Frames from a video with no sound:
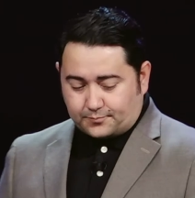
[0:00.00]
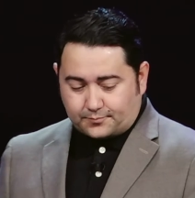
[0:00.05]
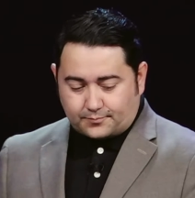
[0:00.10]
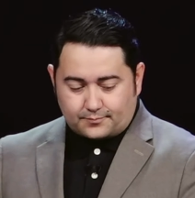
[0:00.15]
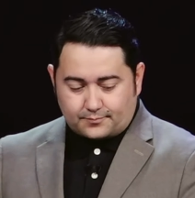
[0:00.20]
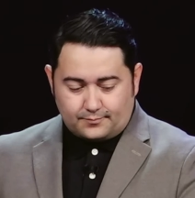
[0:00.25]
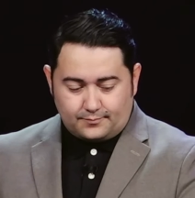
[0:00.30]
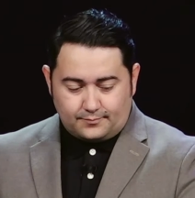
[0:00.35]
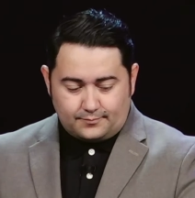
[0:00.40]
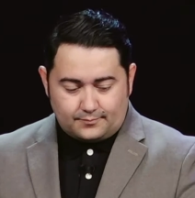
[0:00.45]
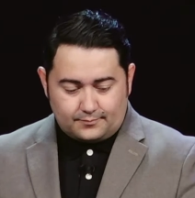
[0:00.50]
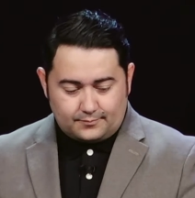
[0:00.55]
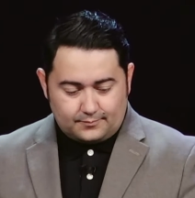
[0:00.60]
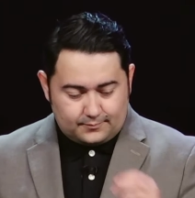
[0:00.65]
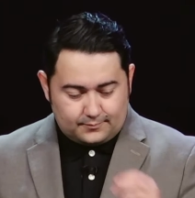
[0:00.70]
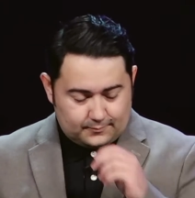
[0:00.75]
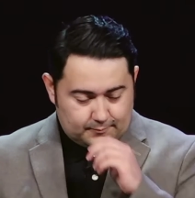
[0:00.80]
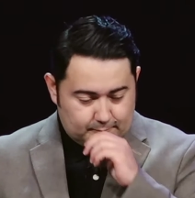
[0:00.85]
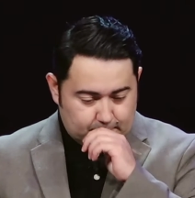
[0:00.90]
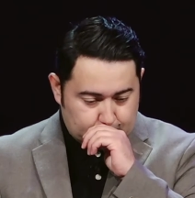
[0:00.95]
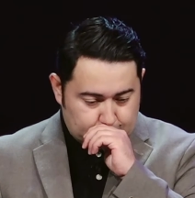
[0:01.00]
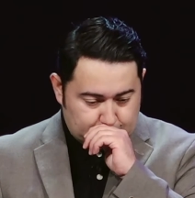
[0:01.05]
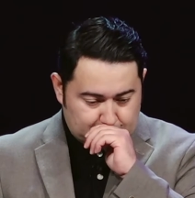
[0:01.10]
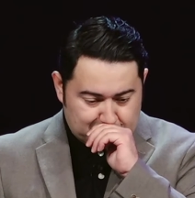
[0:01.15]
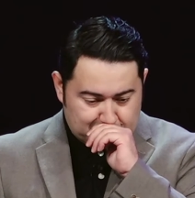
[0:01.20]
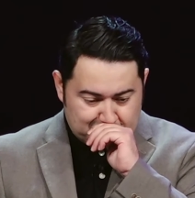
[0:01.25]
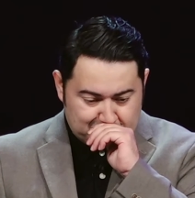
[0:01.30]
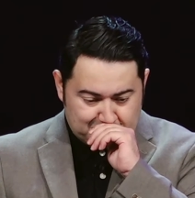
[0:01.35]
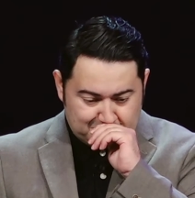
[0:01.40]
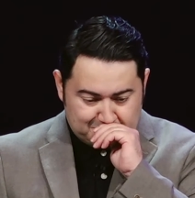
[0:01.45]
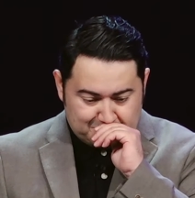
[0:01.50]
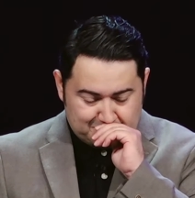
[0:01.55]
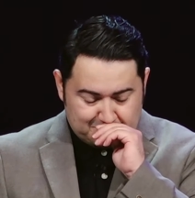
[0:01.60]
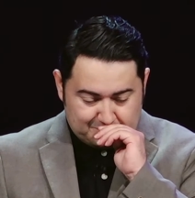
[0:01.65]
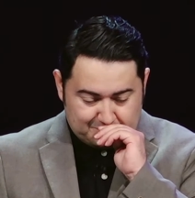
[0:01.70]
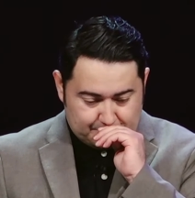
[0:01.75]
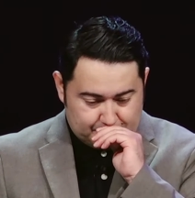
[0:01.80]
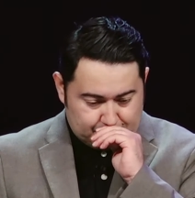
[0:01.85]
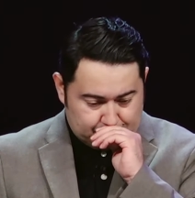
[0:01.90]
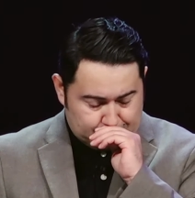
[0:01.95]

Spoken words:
No one is speaking in this clip.